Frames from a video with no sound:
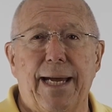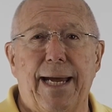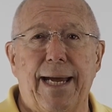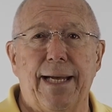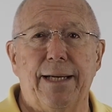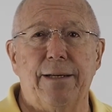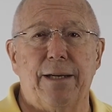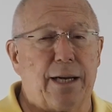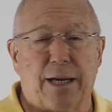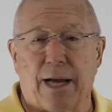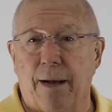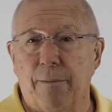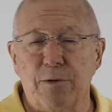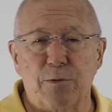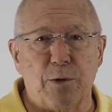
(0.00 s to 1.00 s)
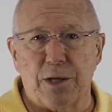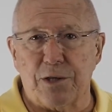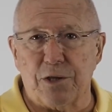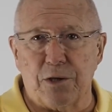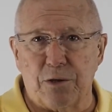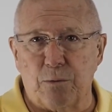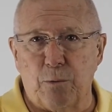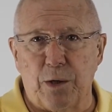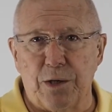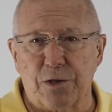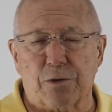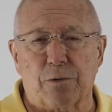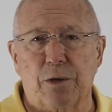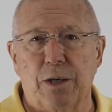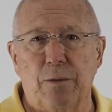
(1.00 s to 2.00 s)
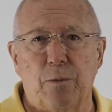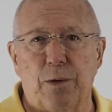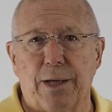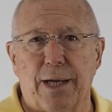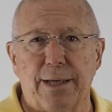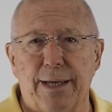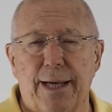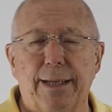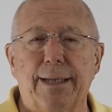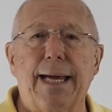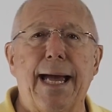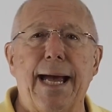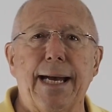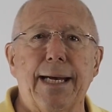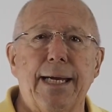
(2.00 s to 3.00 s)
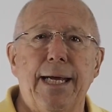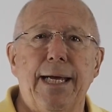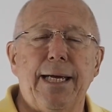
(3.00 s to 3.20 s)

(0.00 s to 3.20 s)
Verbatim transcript: and it comes with its own windscreen with that dead cat